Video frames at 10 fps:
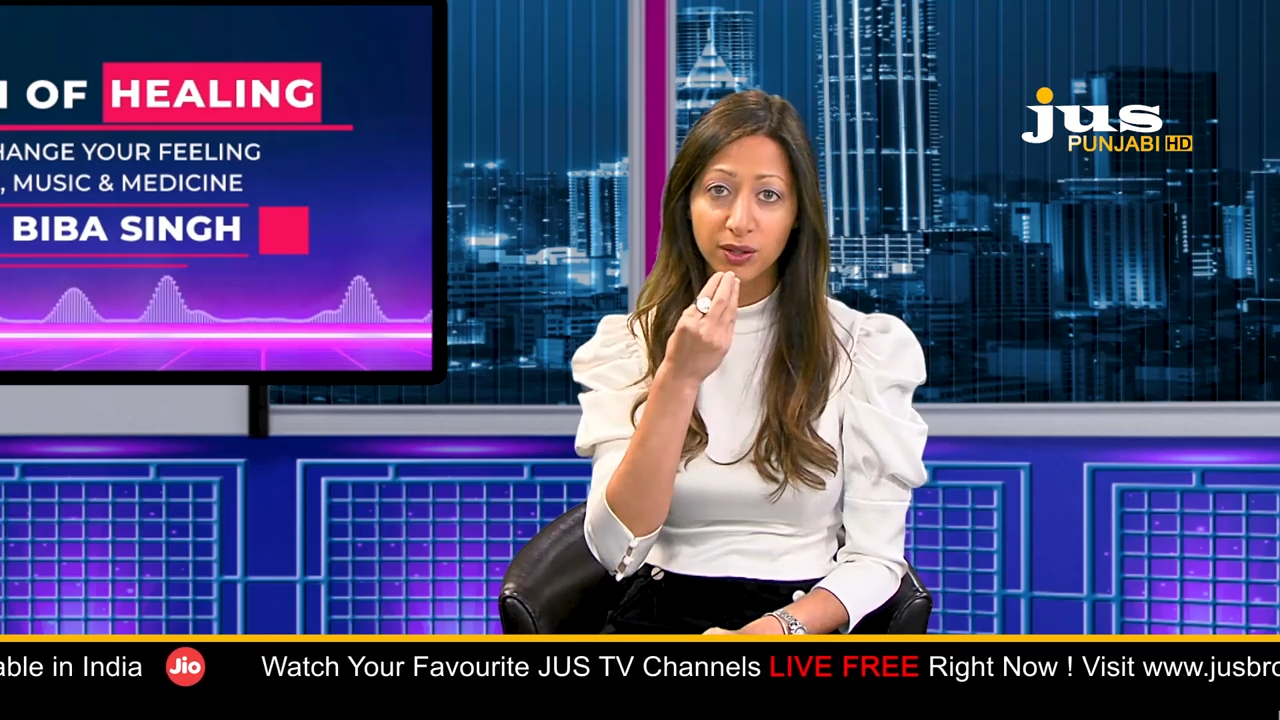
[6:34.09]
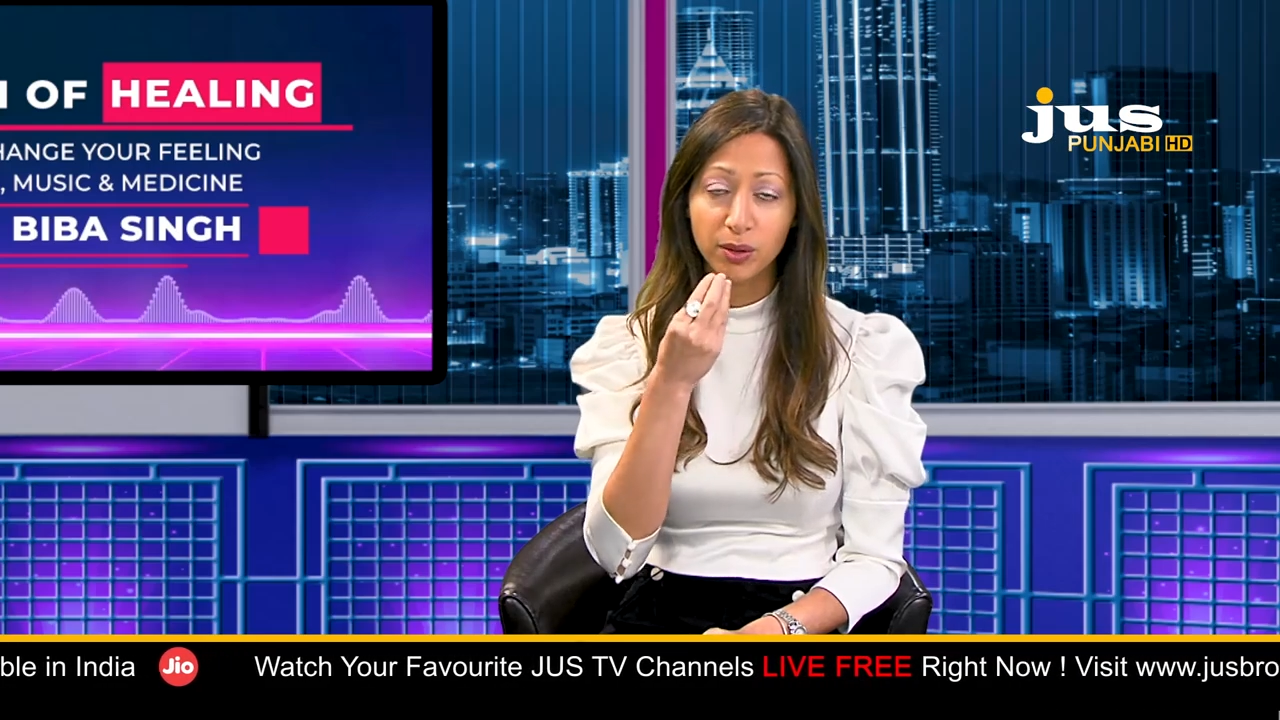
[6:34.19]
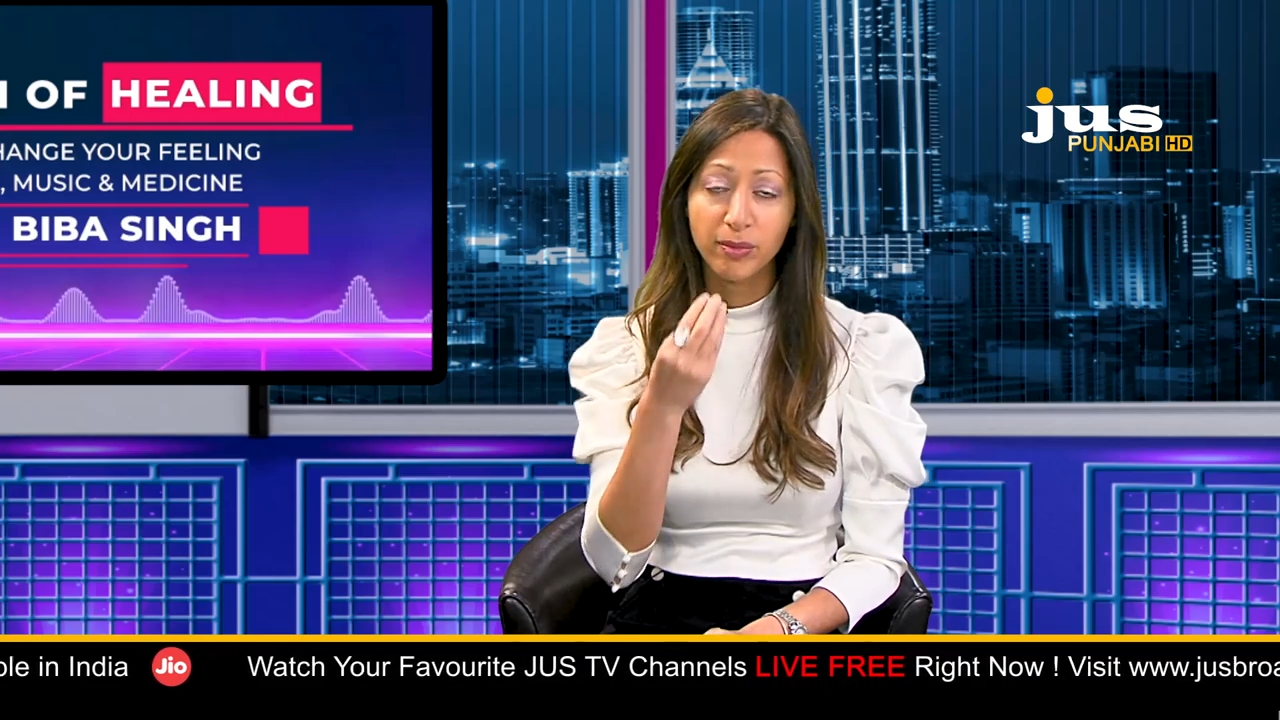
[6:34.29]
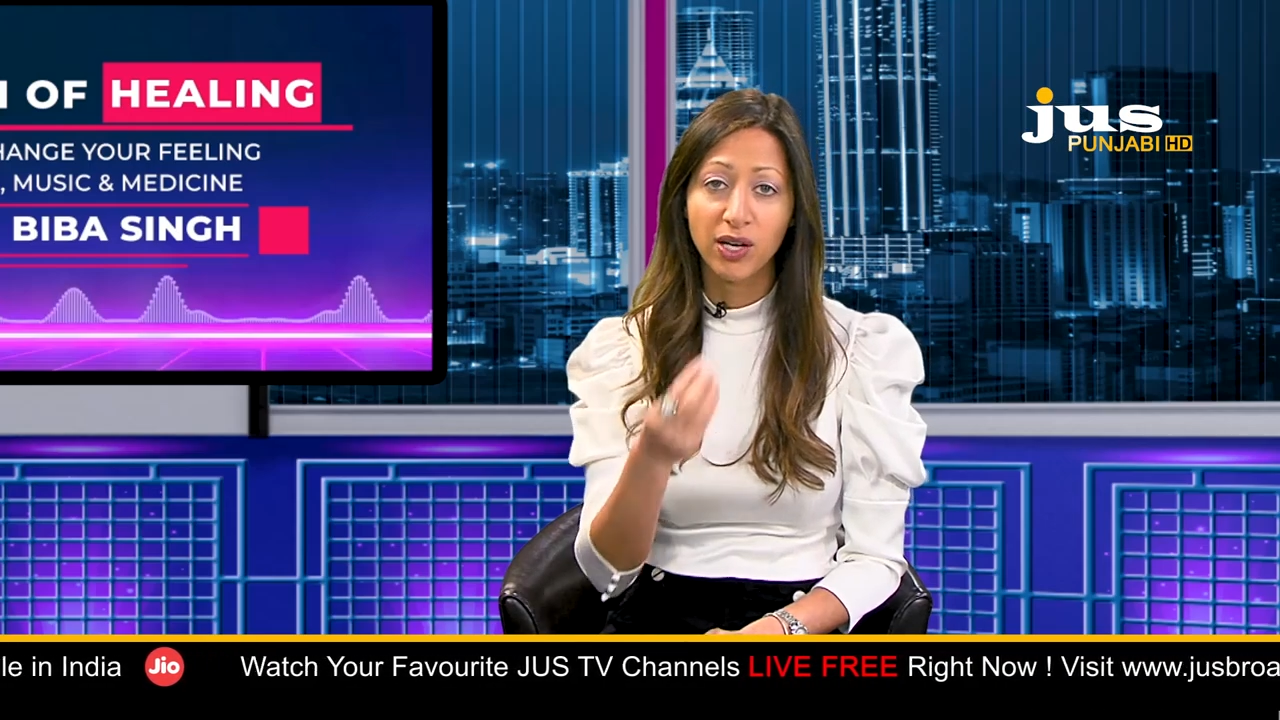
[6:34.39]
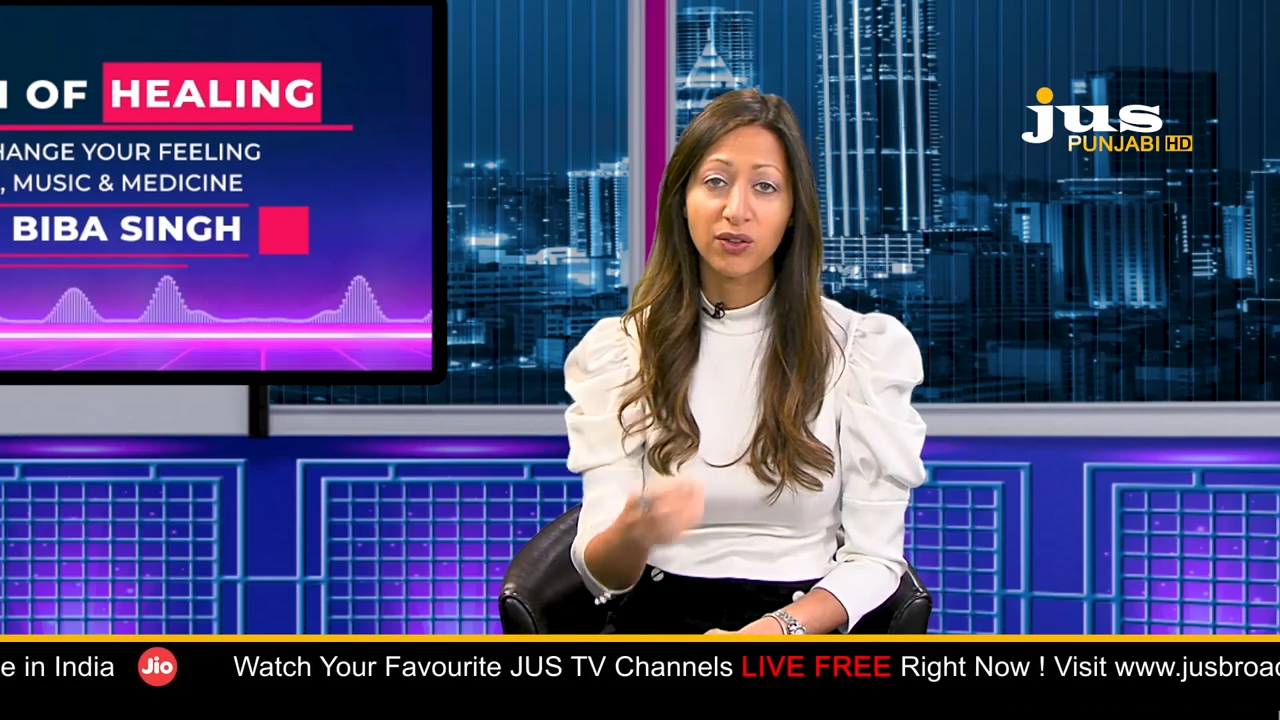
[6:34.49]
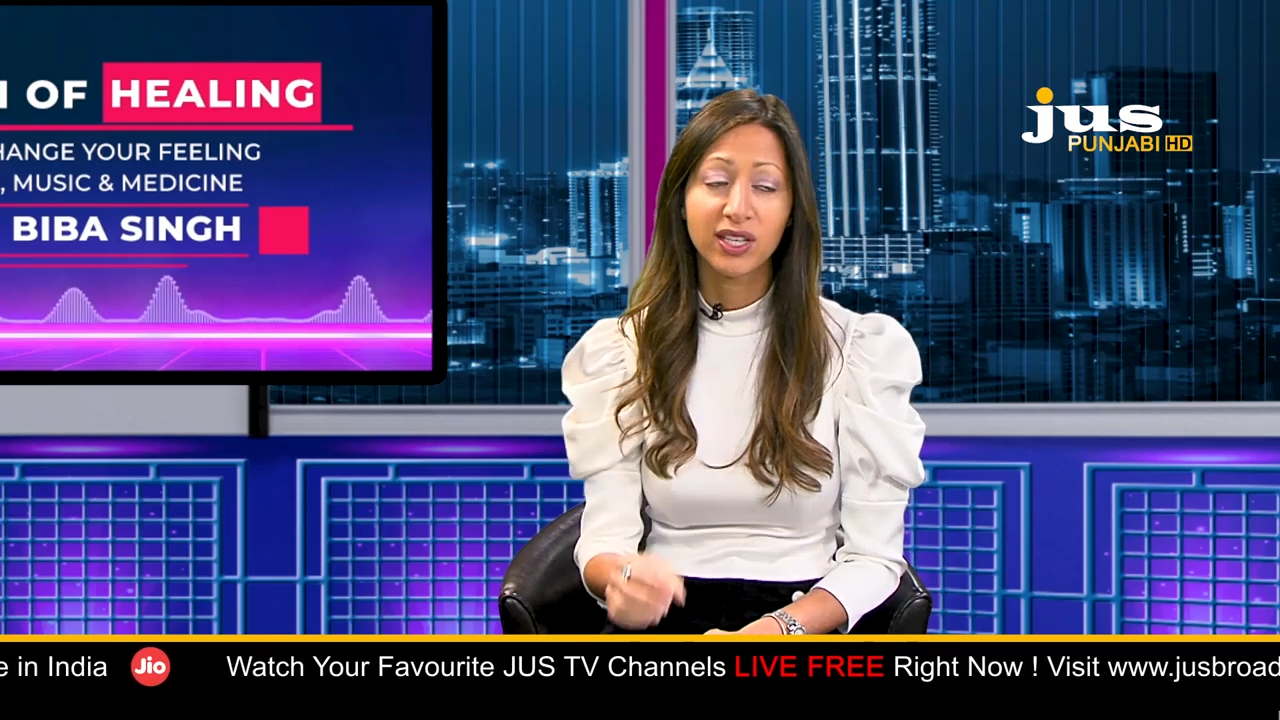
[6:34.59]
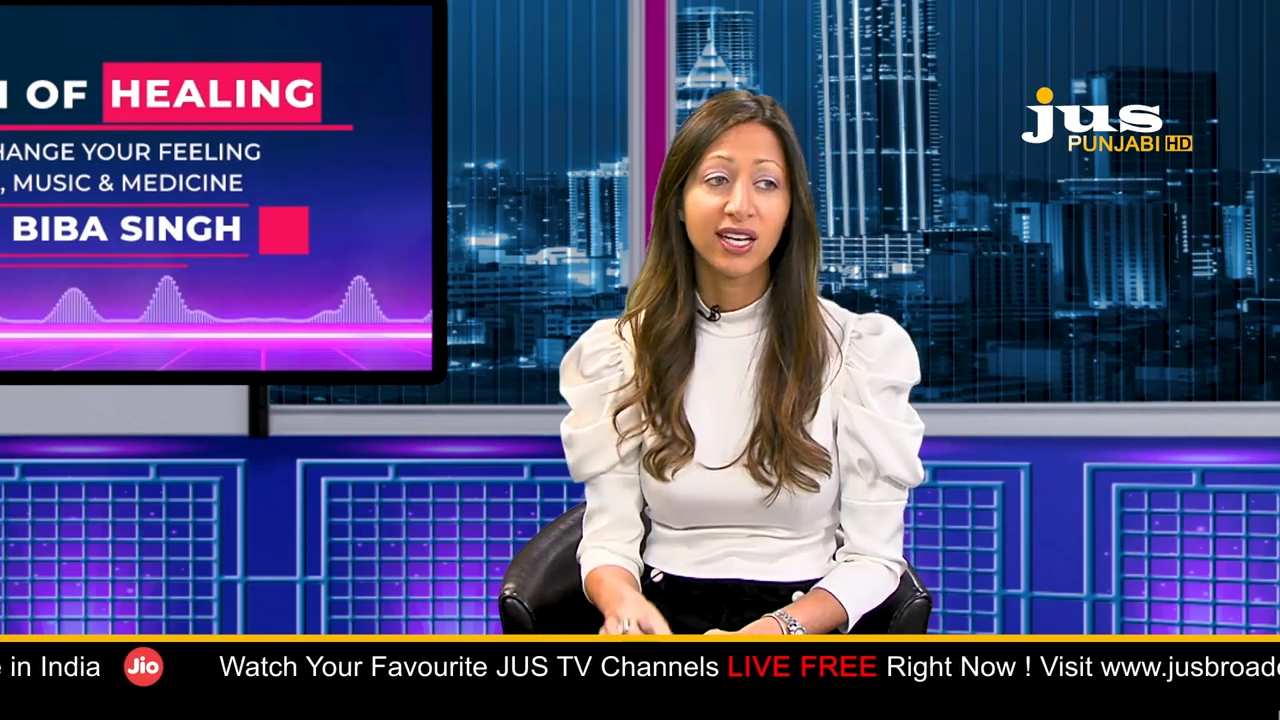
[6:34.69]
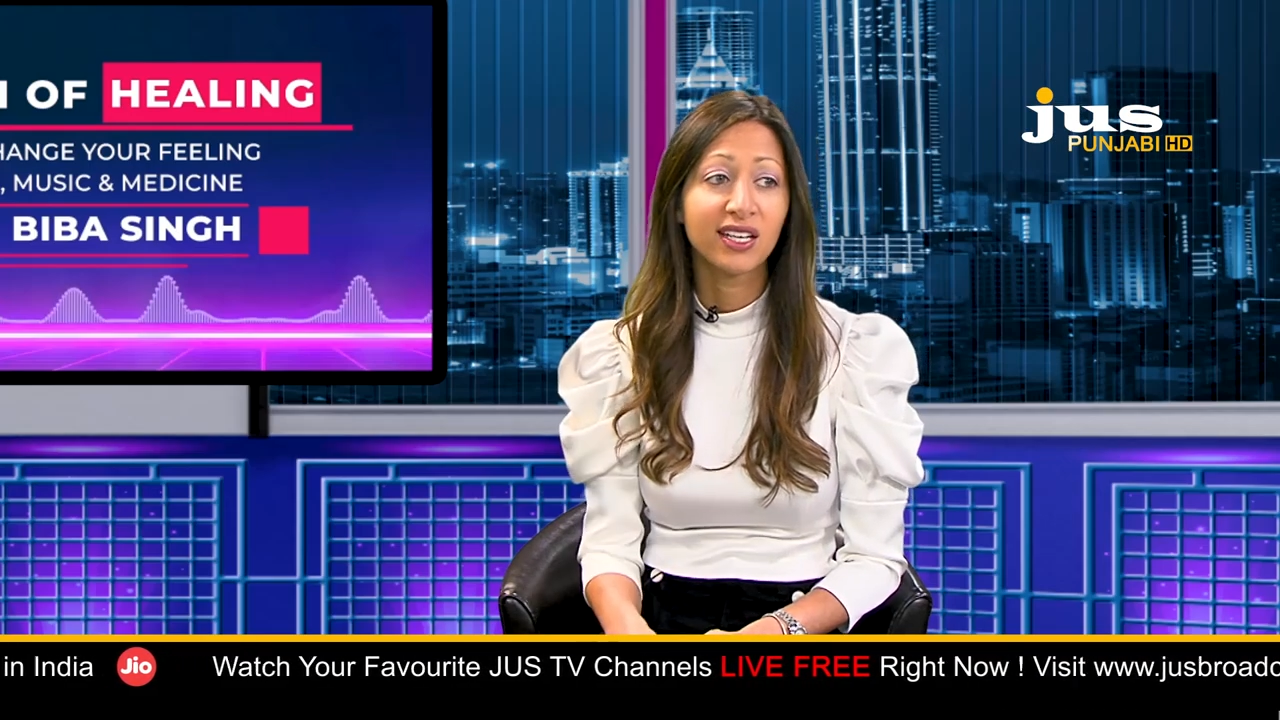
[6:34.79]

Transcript: in her mouth? Mm-hmm.